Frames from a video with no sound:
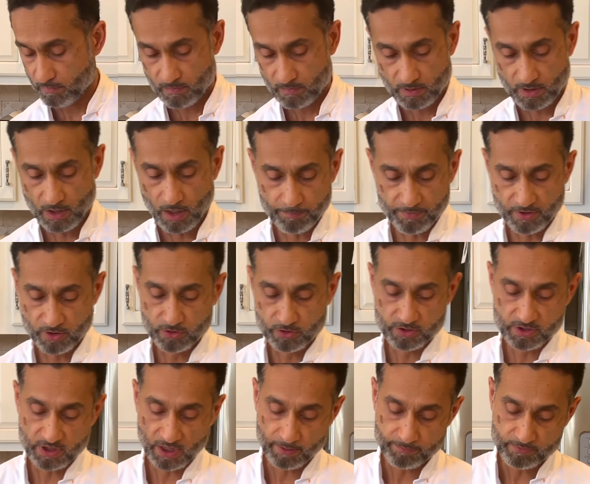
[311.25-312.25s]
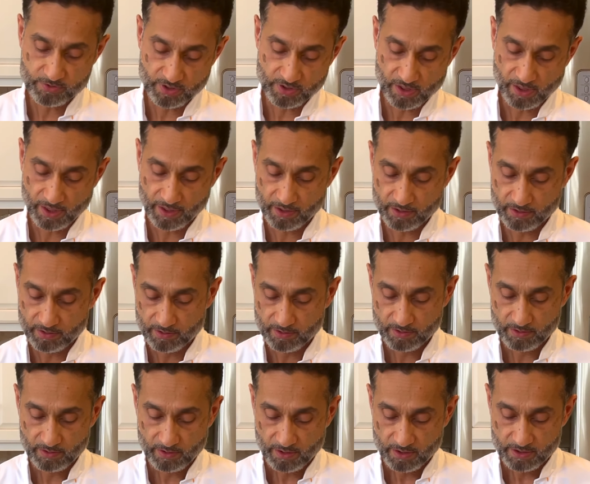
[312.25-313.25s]
That'd be a good time to kind of
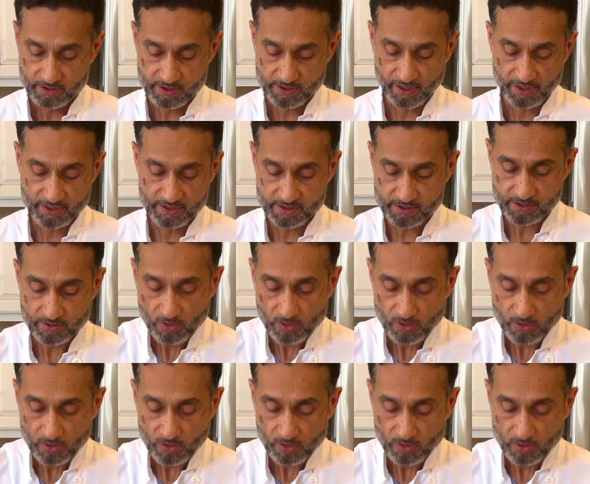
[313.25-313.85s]
taste.